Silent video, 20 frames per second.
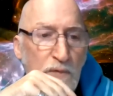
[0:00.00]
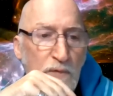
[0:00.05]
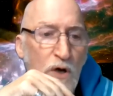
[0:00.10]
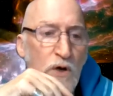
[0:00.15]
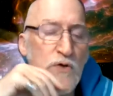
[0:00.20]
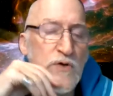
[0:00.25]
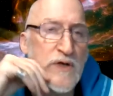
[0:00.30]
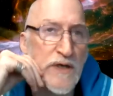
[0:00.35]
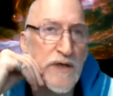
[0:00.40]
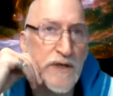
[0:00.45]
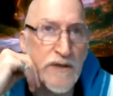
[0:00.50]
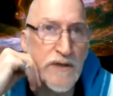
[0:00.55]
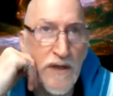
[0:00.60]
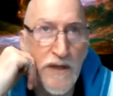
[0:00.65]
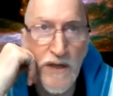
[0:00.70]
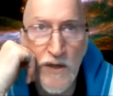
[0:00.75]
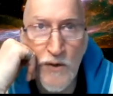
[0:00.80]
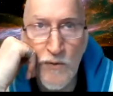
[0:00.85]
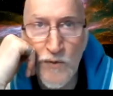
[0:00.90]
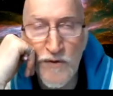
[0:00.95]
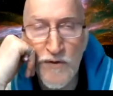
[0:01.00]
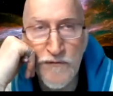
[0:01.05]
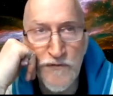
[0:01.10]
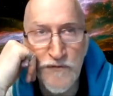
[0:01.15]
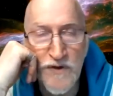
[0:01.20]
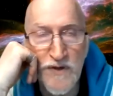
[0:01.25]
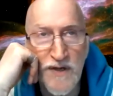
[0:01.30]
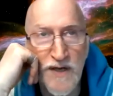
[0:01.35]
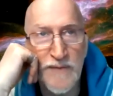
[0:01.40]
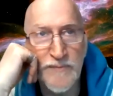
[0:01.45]
okay well
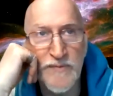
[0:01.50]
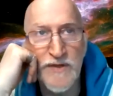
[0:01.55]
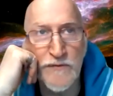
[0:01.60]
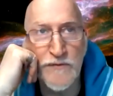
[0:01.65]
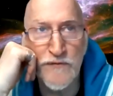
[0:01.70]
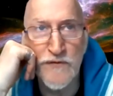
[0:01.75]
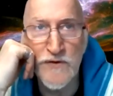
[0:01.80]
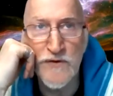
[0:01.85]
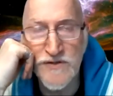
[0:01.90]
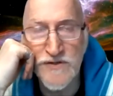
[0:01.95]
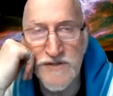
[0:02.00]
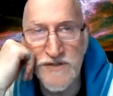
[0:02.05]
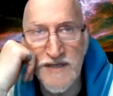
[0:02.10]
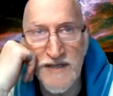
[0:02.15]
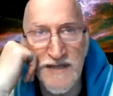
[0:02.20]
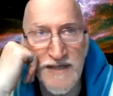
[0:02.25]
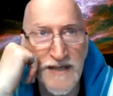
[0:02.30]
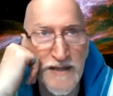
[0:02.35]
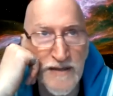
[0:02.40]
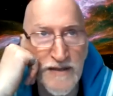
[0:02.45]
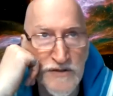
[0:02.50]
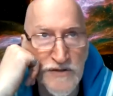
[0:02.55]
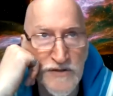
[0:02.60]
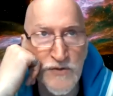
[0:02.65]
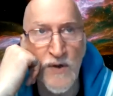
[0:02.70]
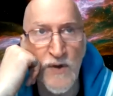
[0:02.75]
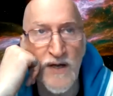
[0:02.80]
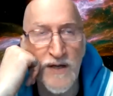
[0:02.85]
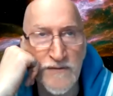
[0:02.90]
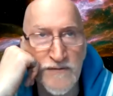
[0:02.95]
i mean first like getting
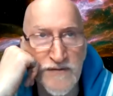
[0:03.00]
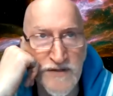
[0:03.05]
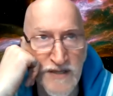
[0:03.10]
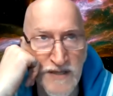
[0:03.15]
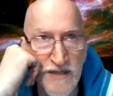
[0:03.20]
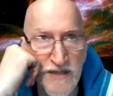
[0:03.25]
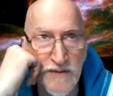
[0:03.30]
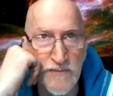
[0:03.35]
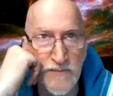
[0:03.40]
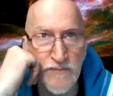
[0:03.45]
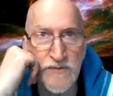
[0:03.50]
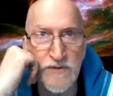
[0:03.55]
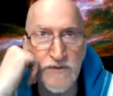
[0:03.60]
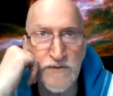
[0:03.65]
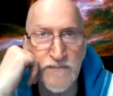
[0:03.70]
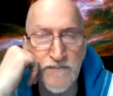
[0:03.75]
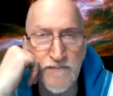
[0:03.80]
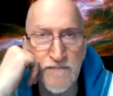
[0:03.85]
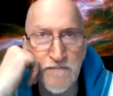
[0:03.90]
12 teams